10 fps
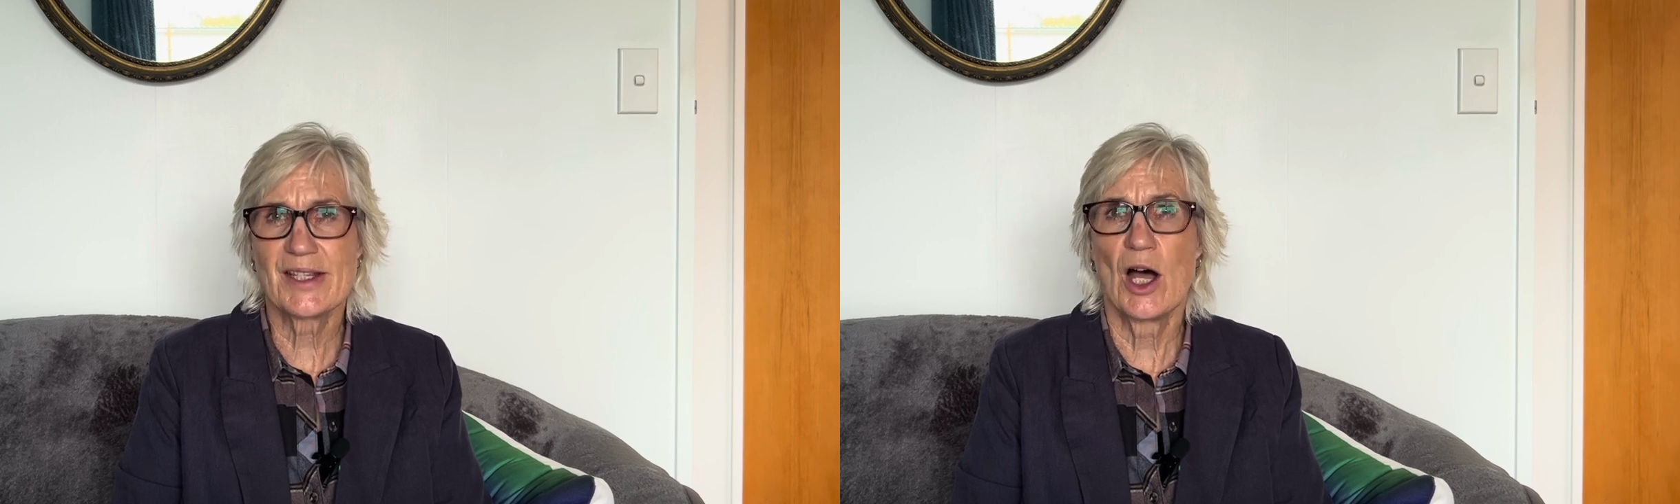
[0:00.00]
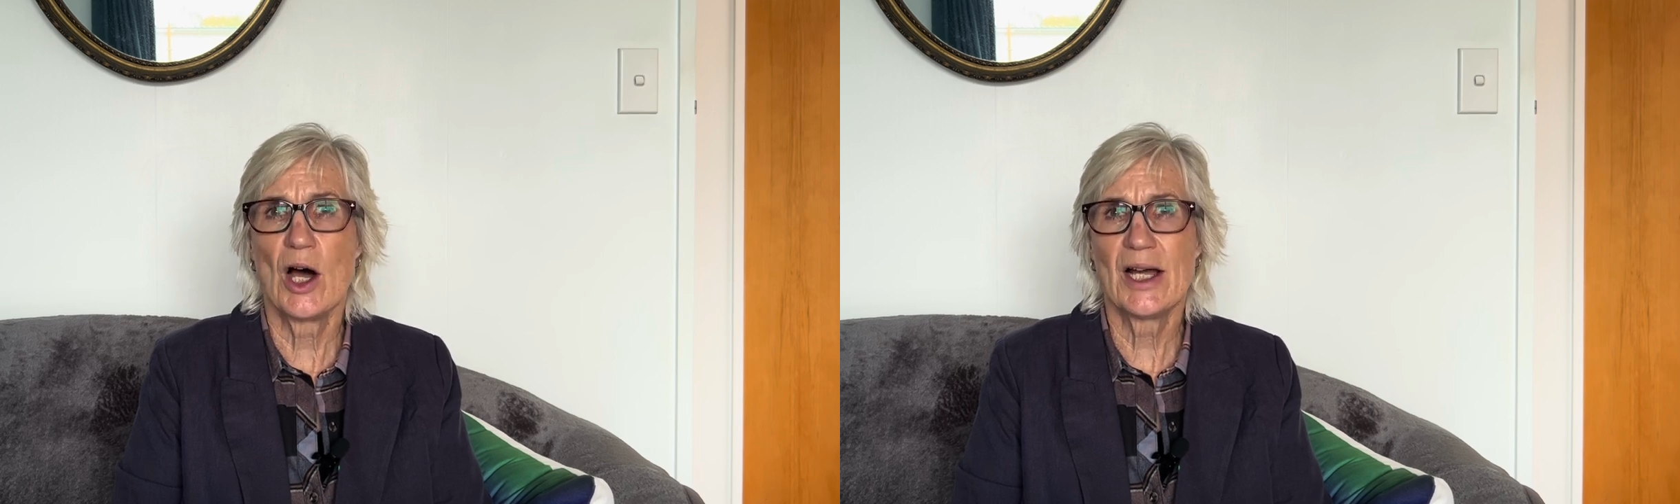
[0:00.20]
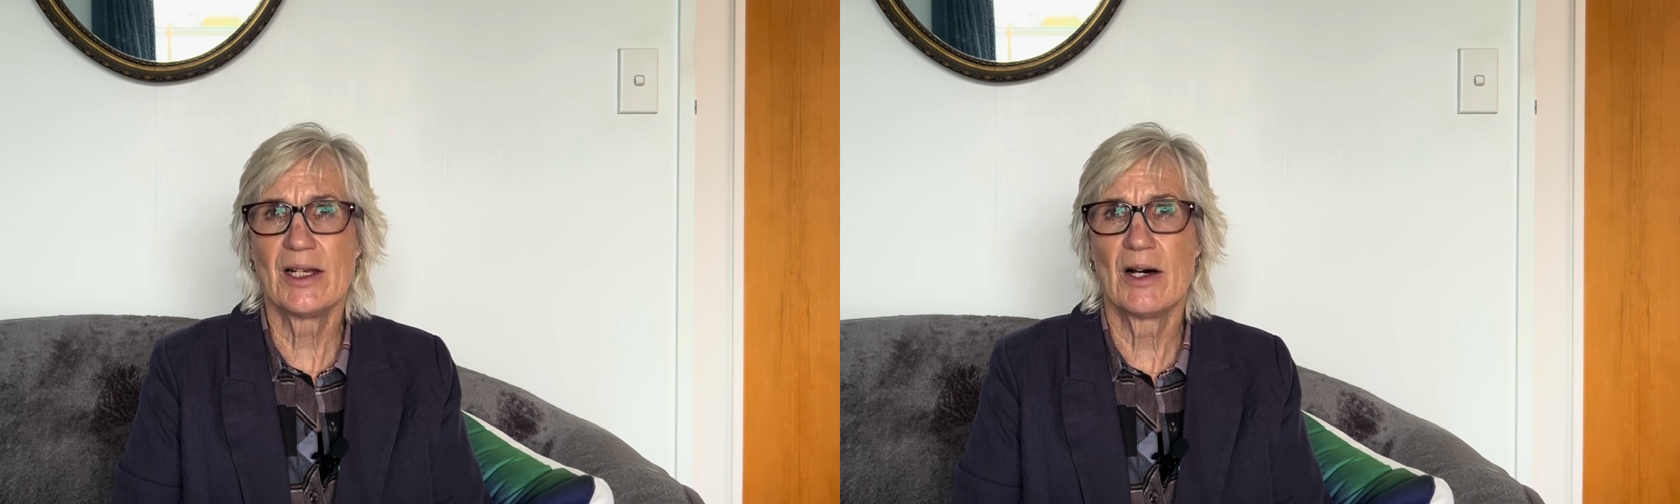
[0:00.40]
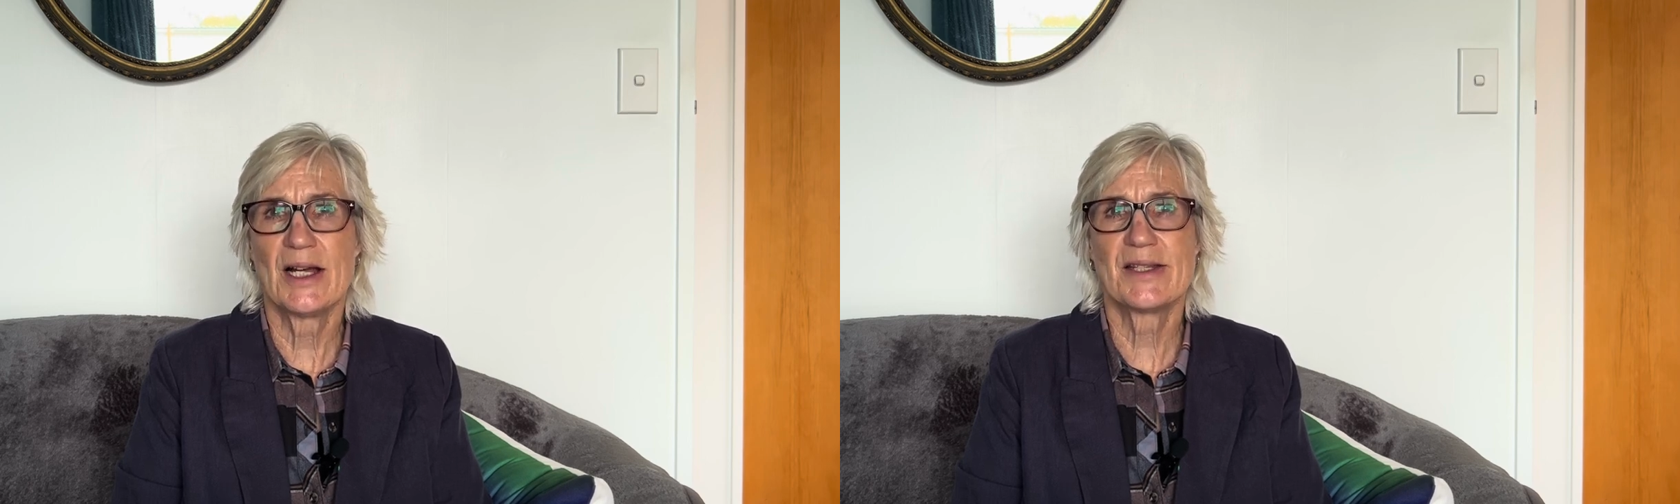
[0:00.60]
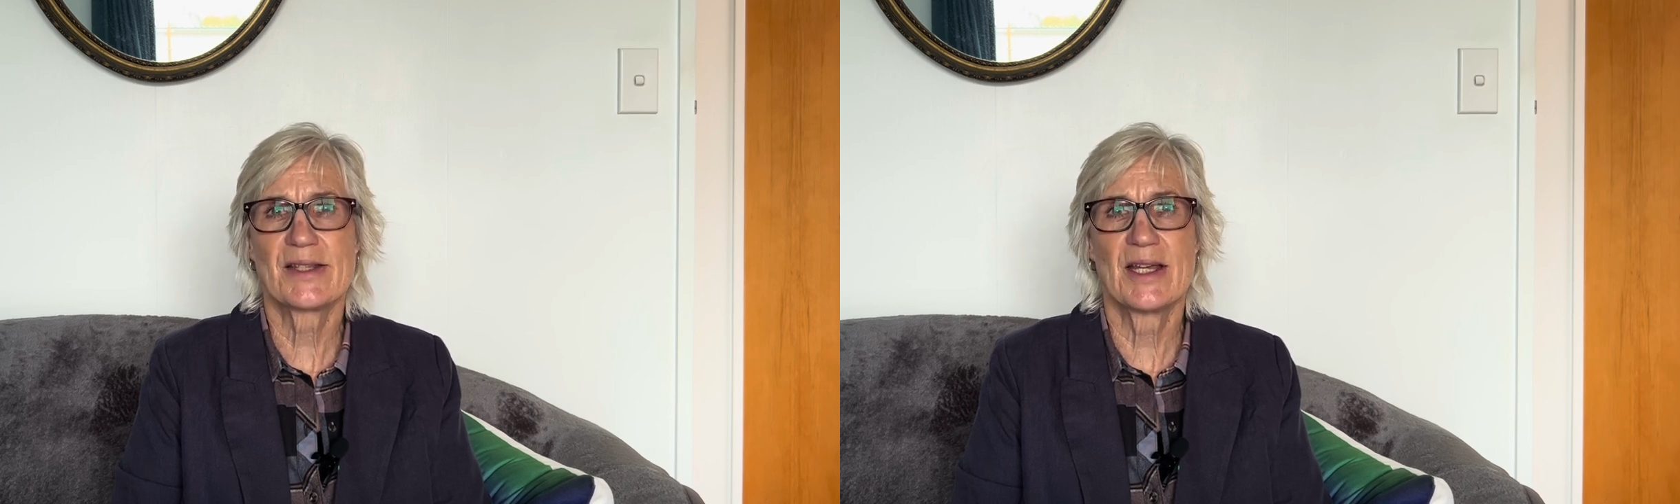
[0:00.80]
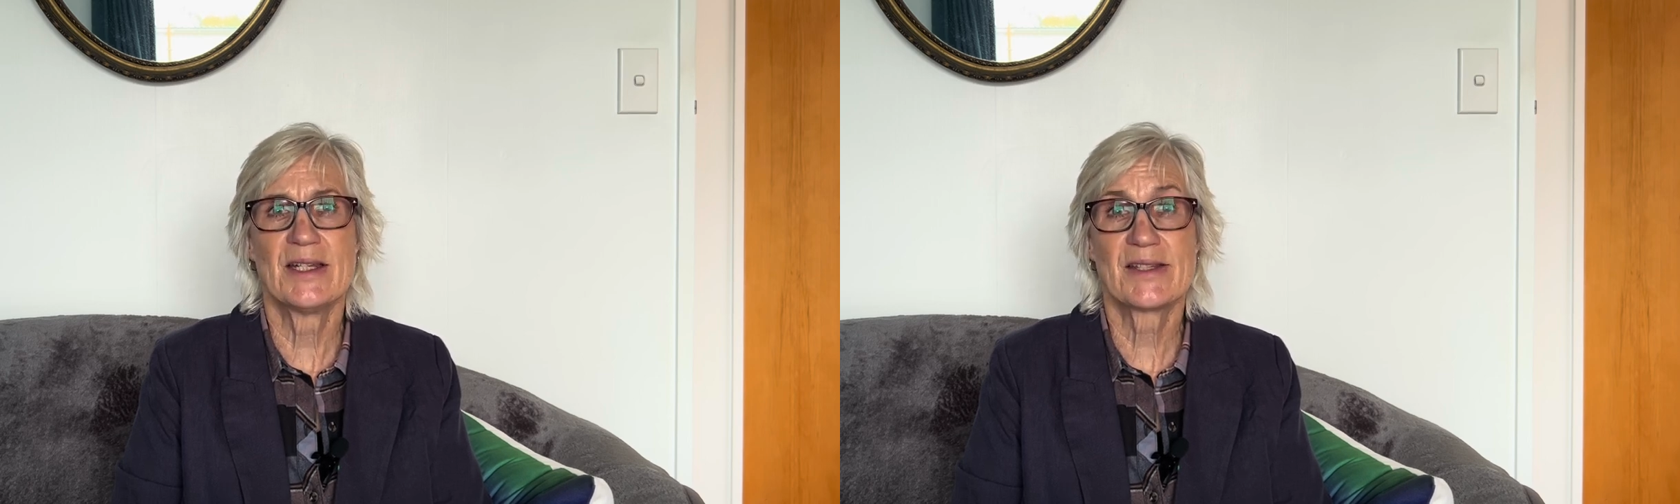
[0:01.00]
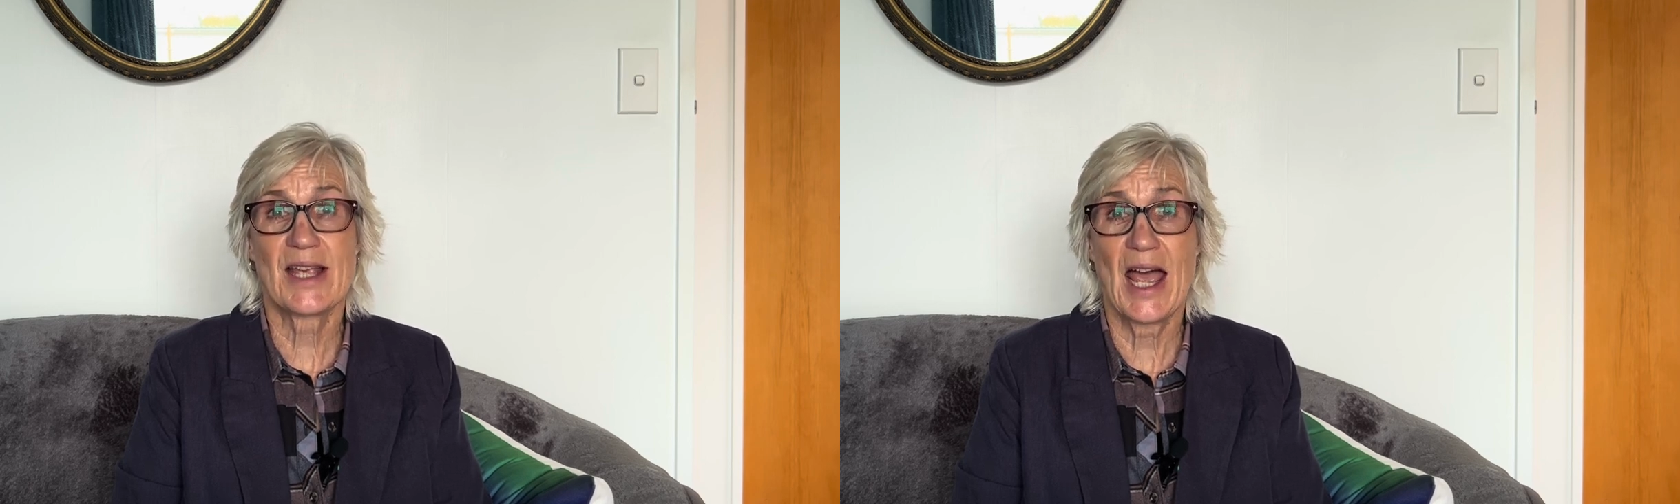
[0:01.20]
highlights is